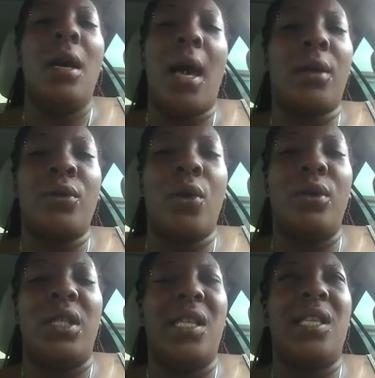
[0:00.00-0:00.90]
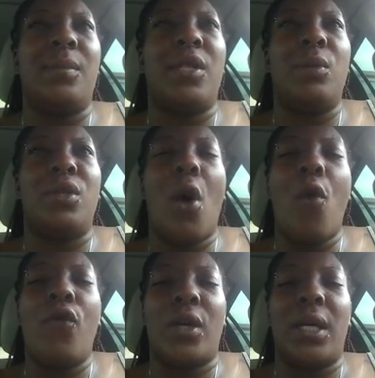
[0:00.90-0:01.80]
I don't know who she is, but she was
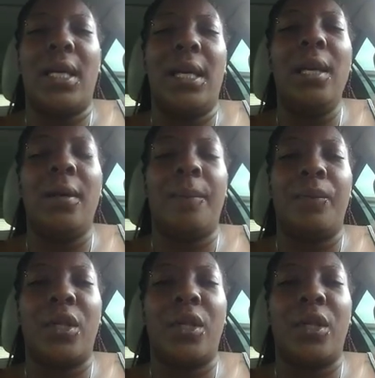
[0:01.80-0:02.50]
over him,